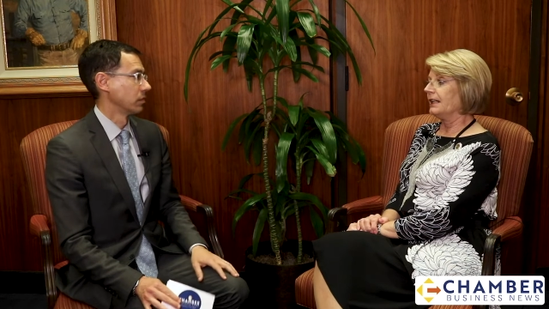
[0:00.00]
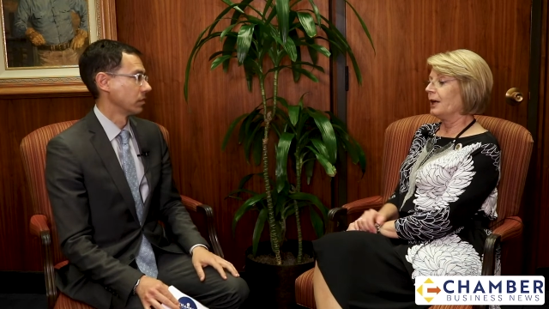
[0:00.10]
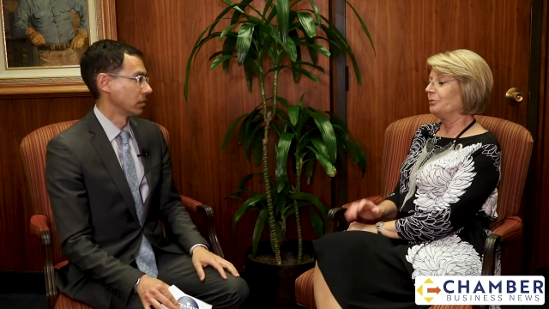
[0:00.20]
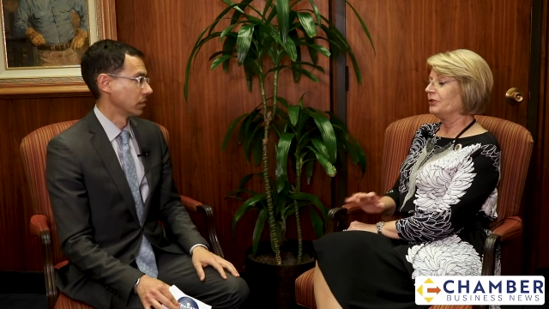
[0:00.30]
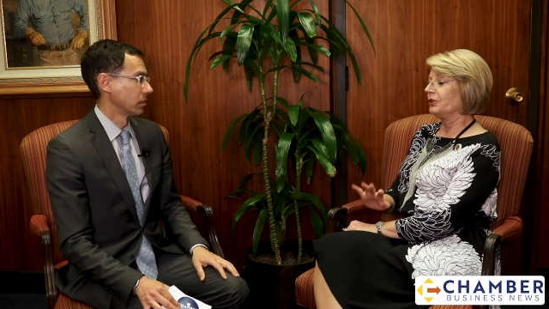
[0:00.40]
Speaker 1: and
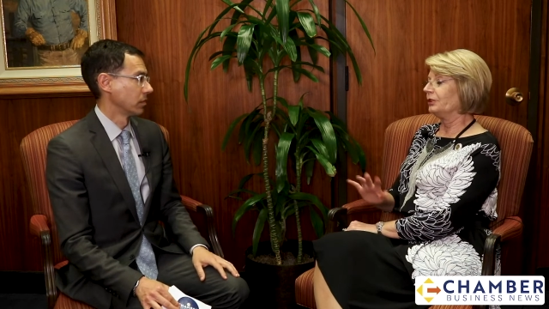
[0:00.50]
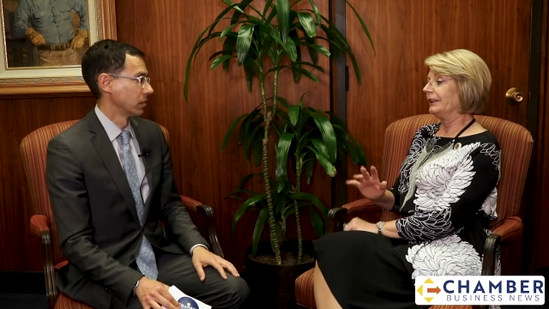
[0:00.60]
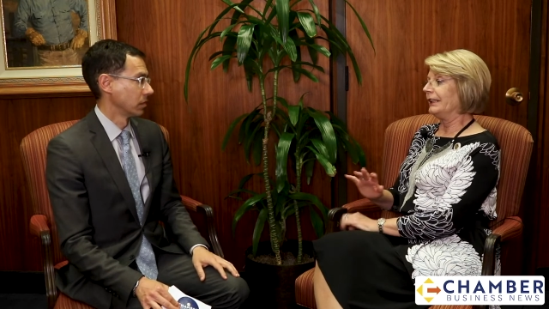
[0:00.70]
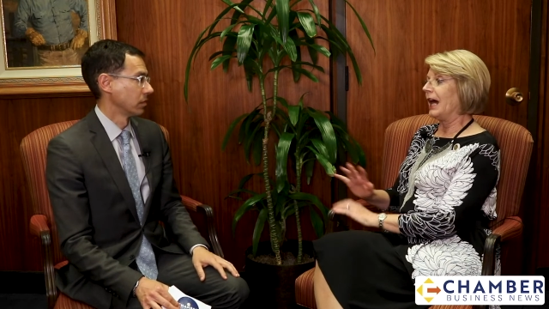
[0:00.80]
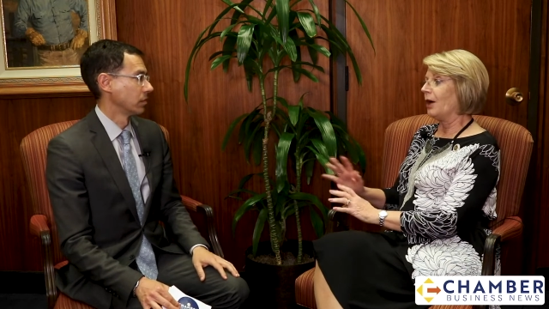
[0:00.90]
I'm
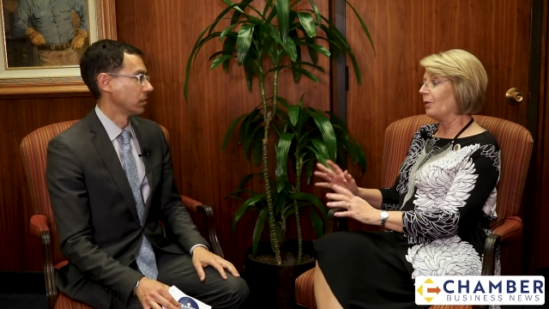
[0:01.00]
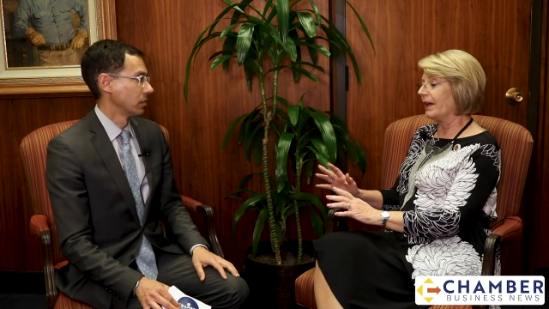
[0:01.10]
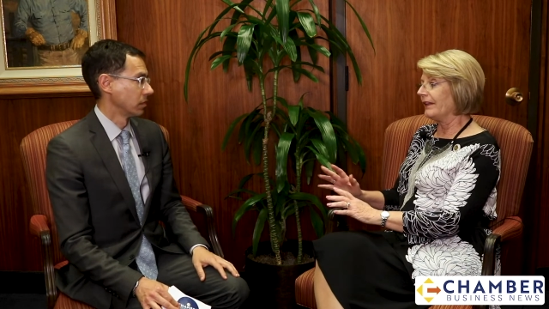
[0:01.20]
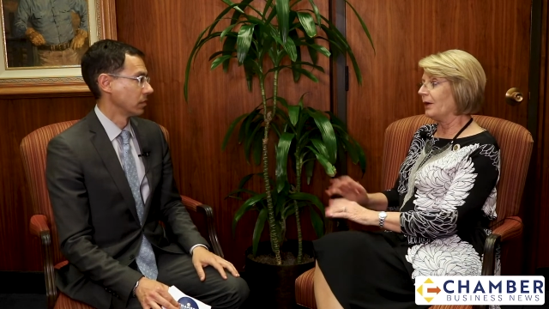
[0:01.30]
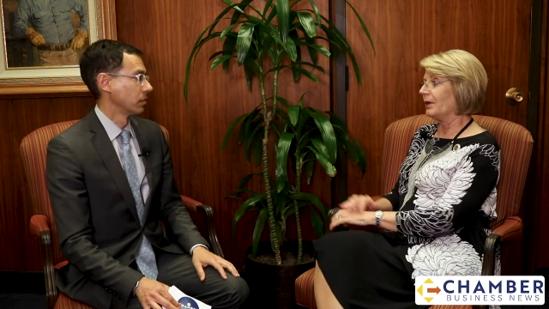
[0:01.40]
certainly not
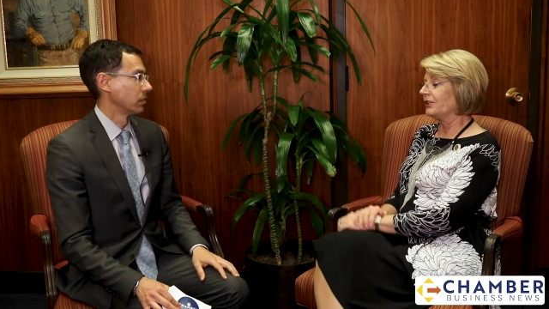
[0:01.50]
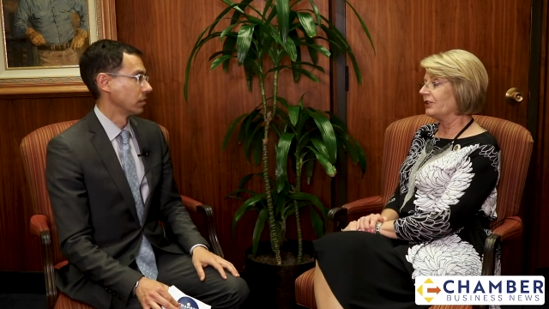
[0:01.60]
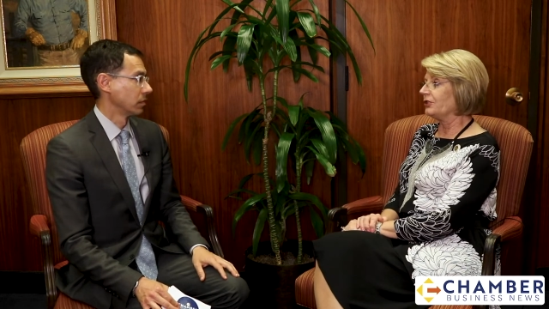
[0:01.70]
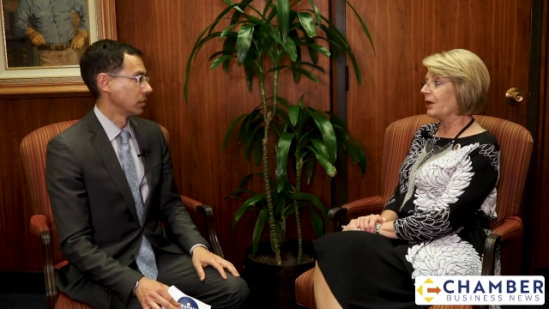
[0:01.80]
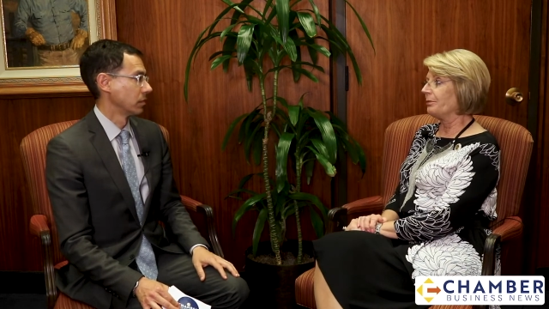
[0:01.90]
one that wants
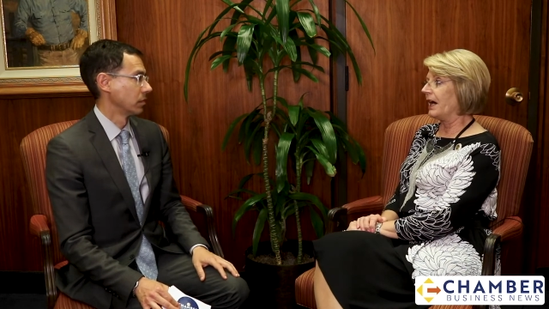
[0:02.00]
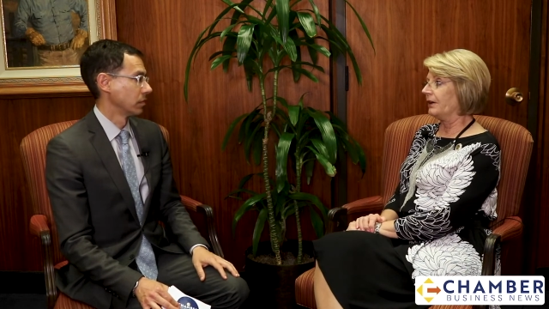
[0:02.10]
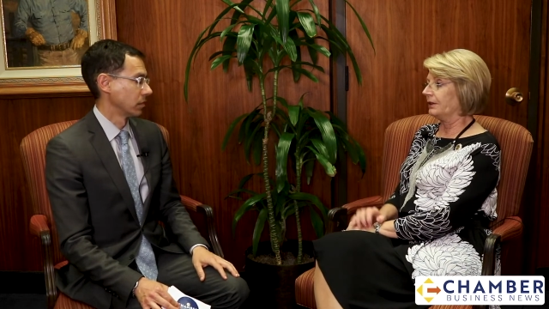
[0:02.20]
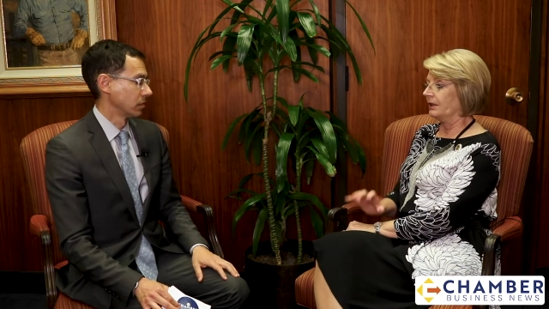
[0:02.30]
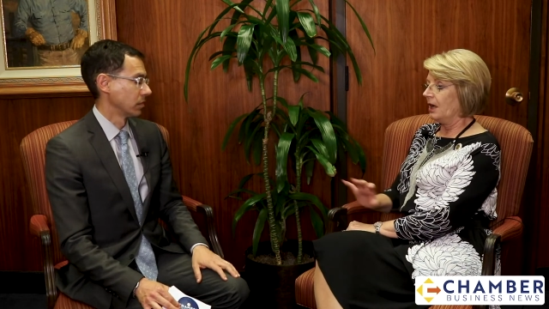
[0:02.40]
to jump
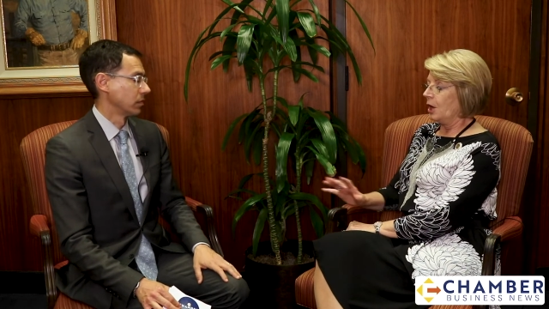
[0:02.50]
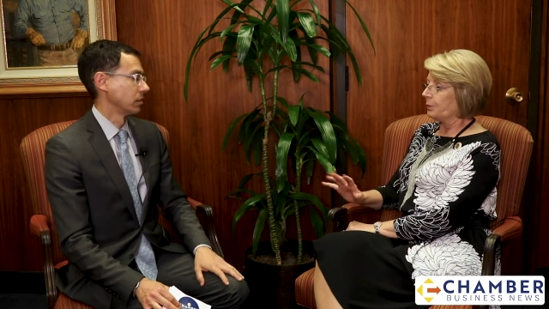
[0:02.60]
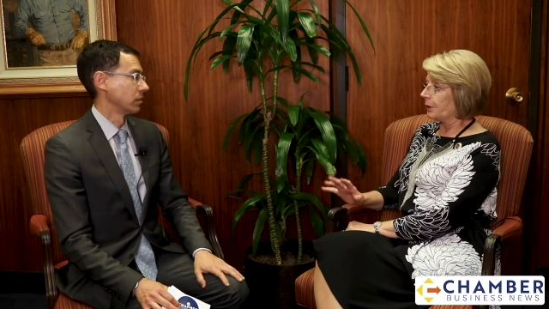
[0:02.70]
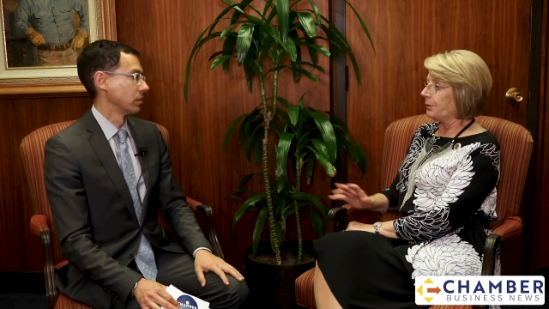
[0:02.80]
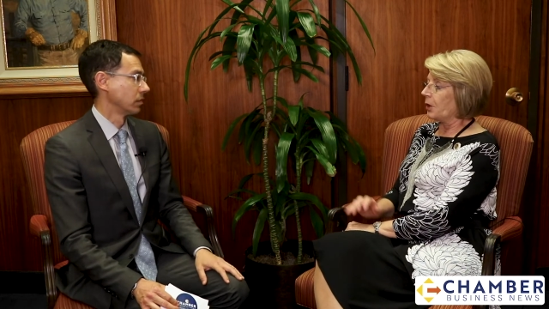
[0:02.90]
out and
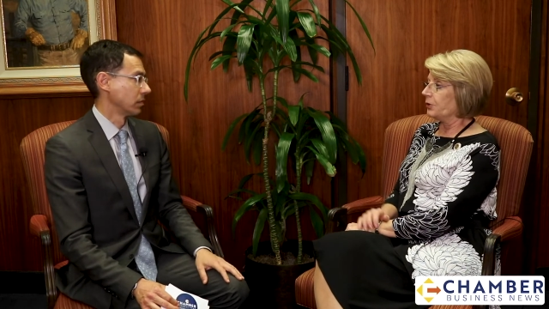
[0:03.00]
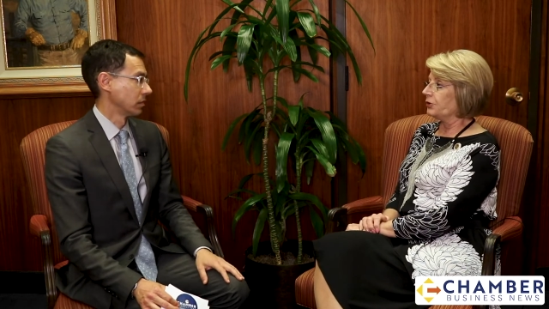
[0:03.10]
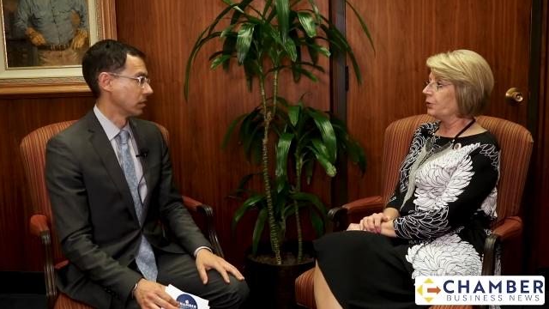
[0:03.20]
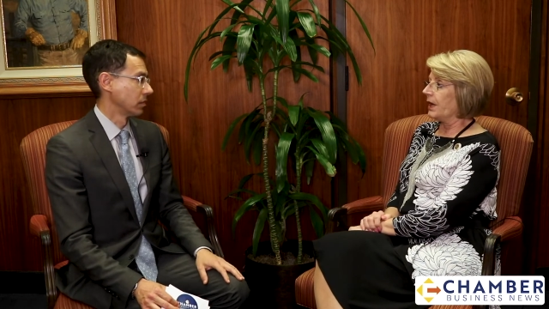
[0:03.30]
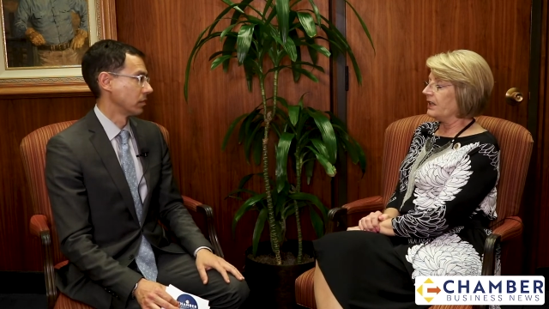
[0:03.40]
propose
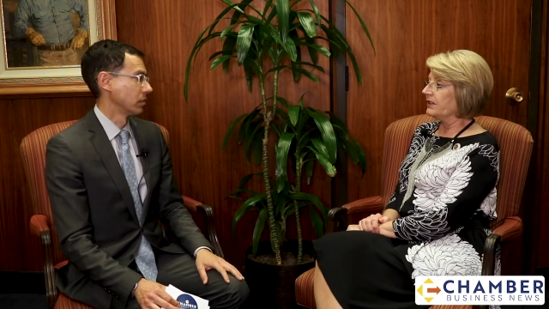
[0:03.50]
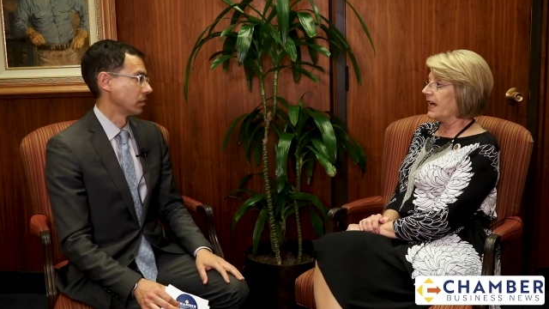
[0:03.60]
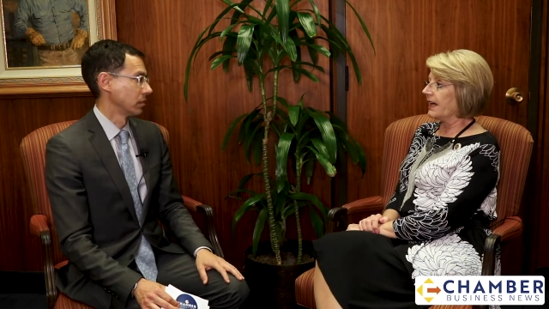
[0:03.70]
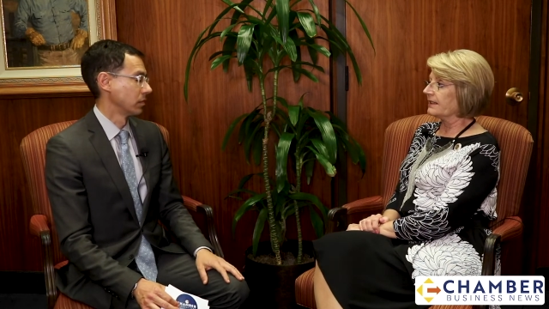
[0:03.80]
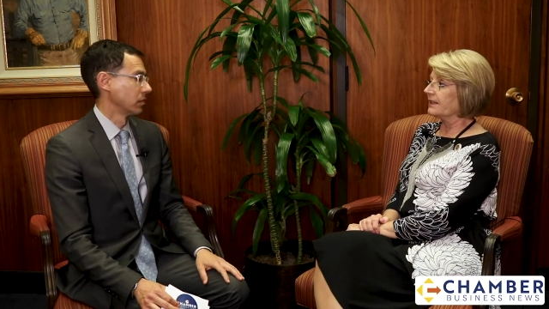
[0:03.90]
to raise
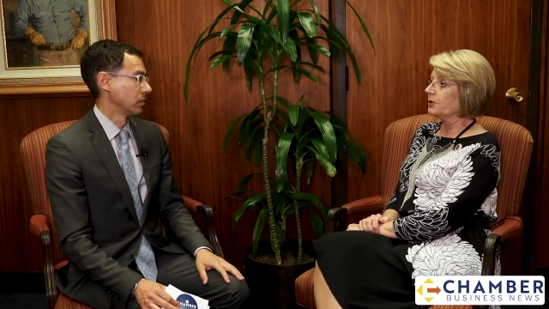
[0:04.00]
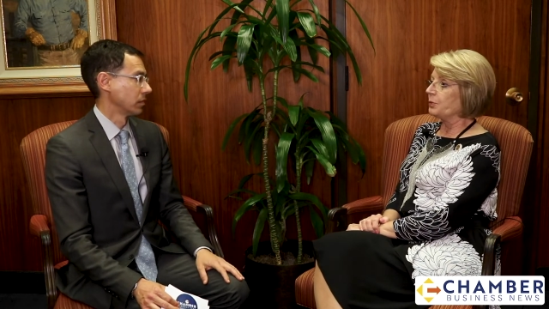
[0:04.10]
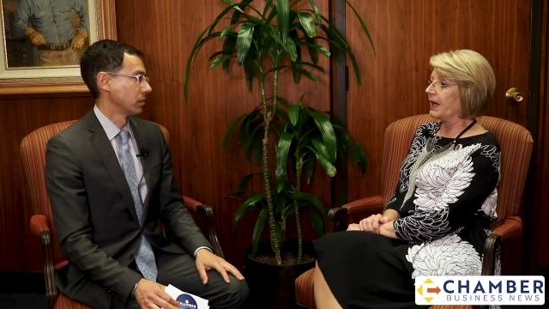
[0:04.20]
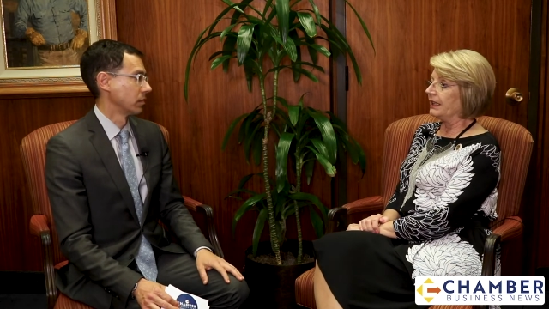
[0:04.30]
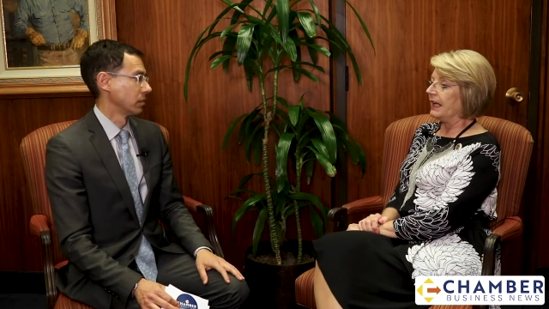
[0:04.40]
taxes,
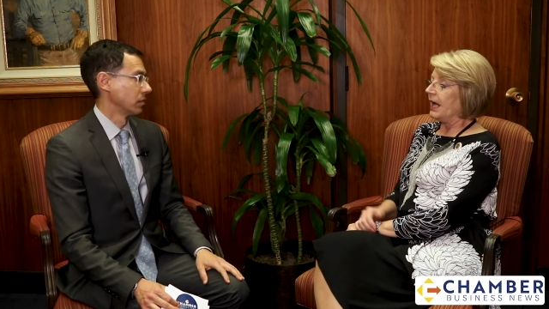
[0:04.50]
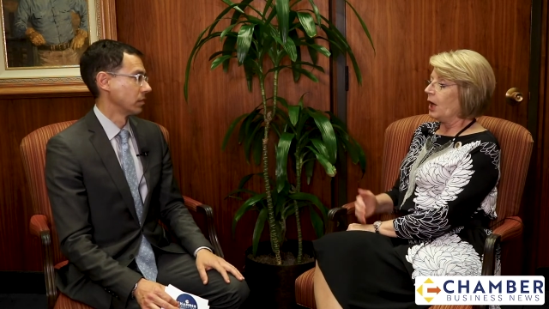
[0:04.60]
but